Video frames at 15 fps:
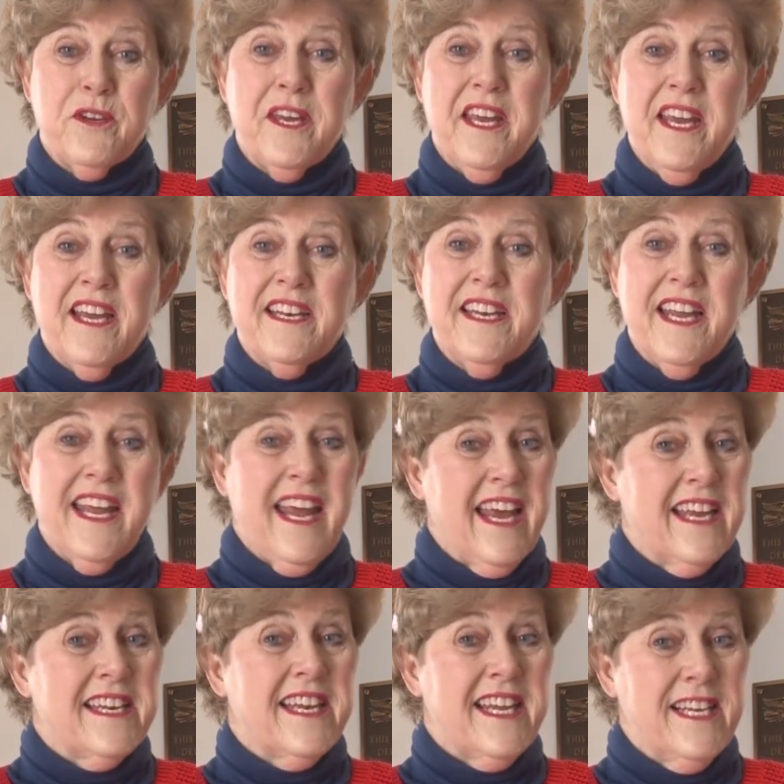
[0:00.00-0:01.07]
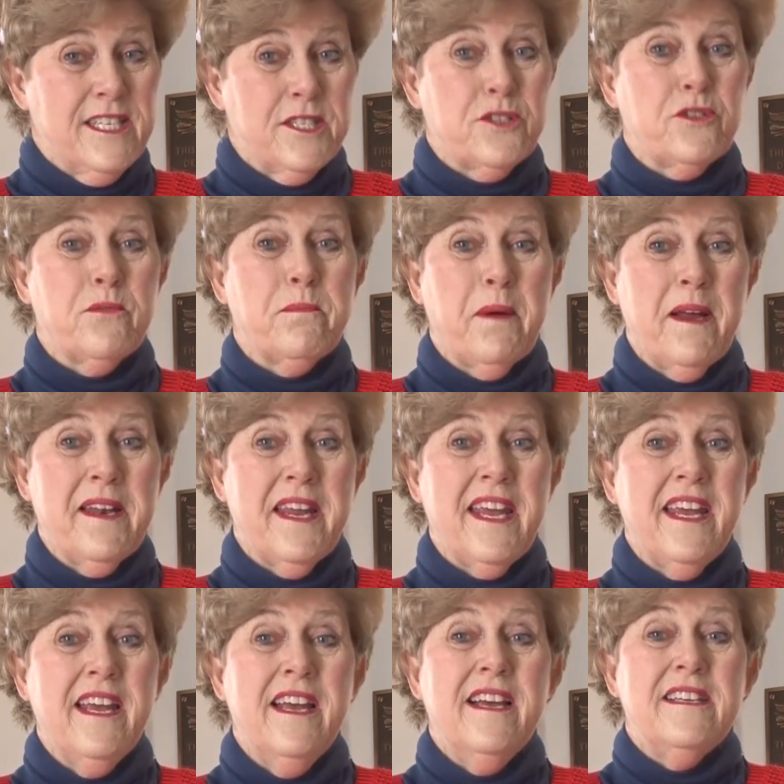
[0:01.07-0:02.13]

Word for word: candy and Easter bunny